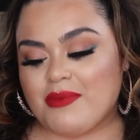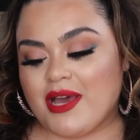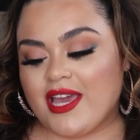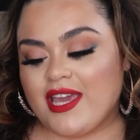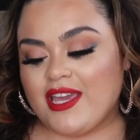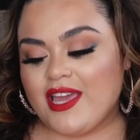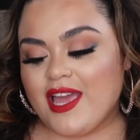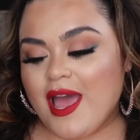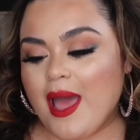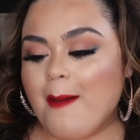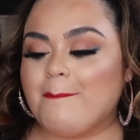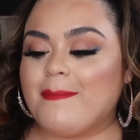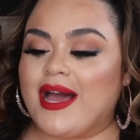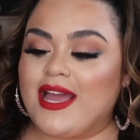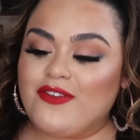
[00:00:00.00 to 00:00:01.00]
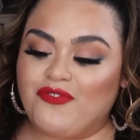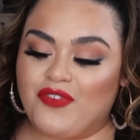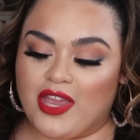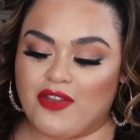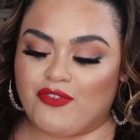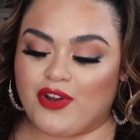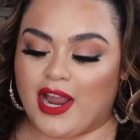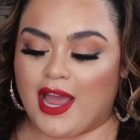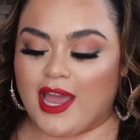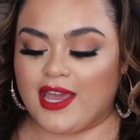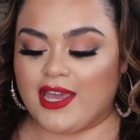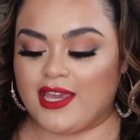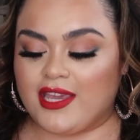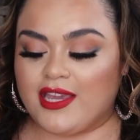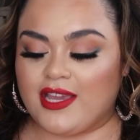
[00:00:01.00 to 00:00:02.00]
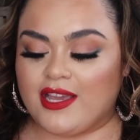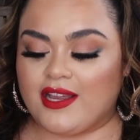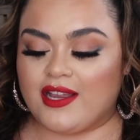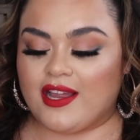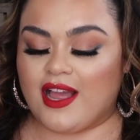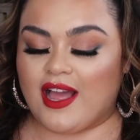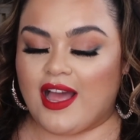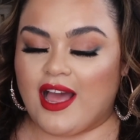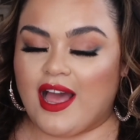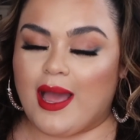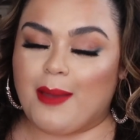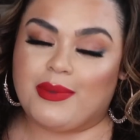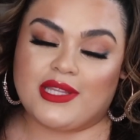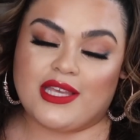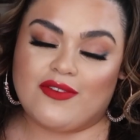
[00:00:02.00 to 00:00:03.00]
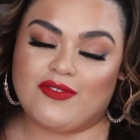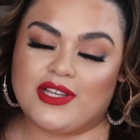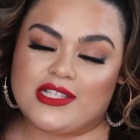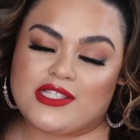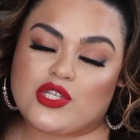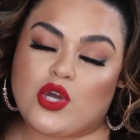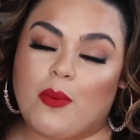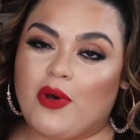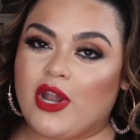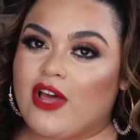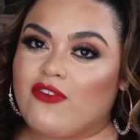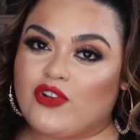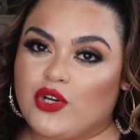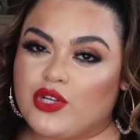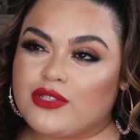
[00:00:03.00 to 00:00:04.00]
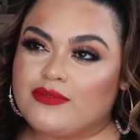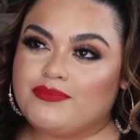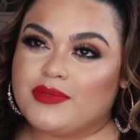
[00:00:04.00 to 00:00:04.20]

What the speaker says: My favorite, I believe, is Como la Flor.